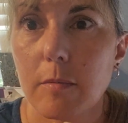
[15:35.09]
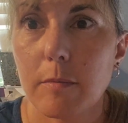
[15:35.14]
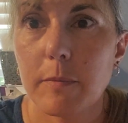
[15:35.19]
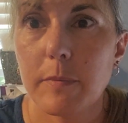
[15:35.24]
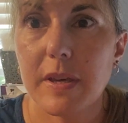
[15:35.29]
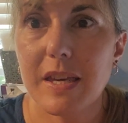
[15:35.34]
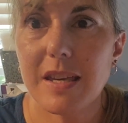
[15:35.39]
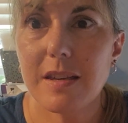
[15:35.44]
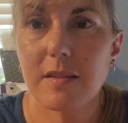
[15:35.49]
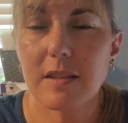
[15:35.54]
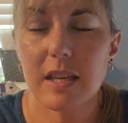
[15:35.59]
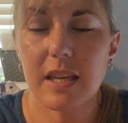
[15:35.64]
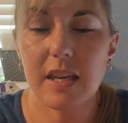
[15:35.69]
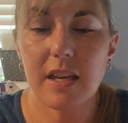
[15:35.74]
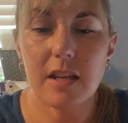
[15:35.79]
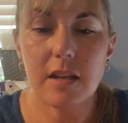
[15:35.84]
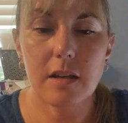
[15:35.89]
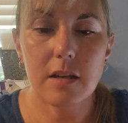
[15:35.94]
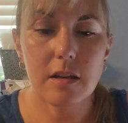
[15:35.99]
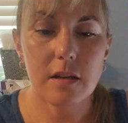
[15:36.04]
piece
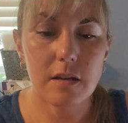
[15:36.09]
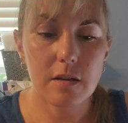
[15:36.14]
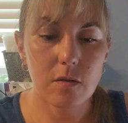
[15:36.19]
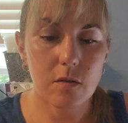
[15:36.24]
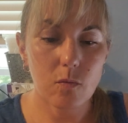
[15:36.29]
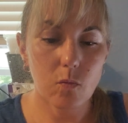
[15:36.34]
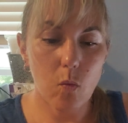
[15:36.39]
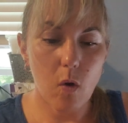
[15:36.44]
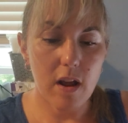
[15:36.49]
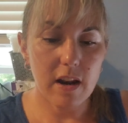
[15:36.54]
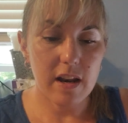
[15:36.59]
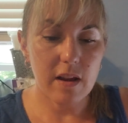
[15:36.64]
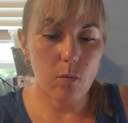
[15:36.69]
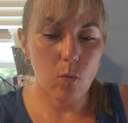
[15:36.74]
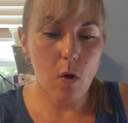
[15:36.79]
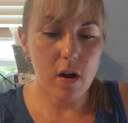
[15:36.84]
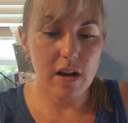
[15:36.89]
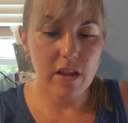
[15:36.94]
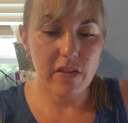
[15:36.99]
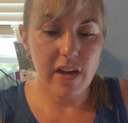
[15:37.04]
in,
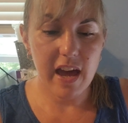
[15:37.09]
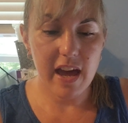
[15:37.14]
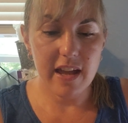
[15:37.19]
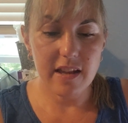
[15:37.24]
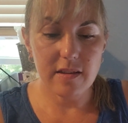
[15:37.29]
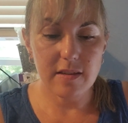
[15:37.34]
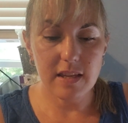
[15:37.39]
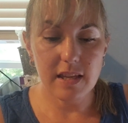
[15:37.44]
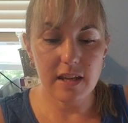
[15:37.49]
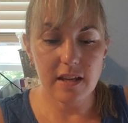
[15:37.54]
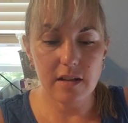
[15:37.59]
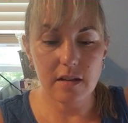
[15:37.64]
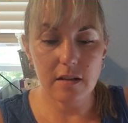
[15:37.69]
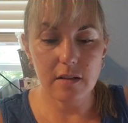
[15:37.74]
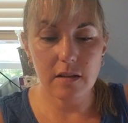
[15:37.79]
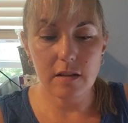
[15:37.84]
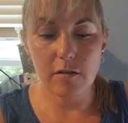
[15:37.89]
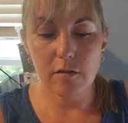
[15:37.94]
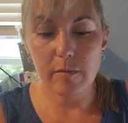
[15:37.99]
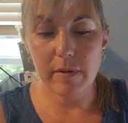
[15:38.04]
one of the ends in a
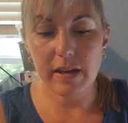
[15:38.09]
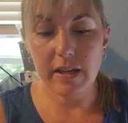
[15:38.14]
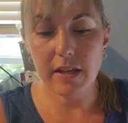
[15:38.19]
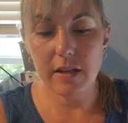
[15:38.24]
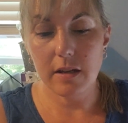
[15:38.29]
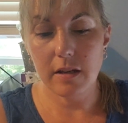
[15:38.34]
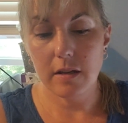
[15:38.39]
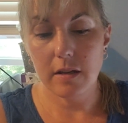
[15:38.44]
little bit.